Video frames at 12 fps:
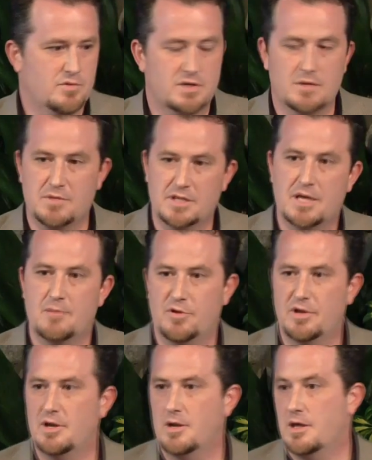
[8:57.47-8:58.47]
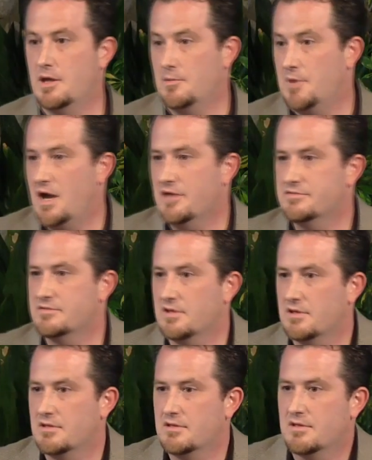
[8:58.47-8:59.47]
get me labeled an
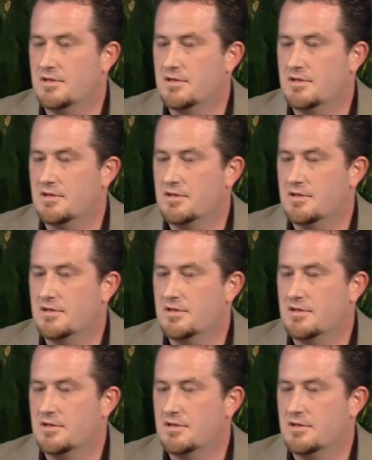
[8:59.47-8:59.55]
apostate.